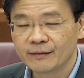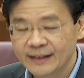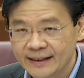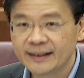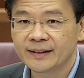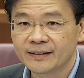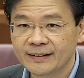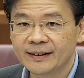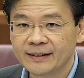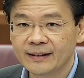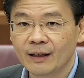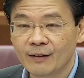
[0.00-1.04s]

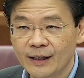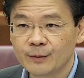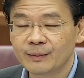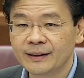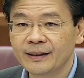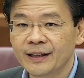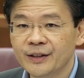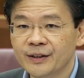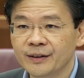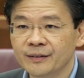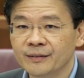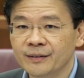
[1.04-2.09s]
reiterated our
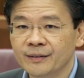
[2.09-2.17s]
explanation.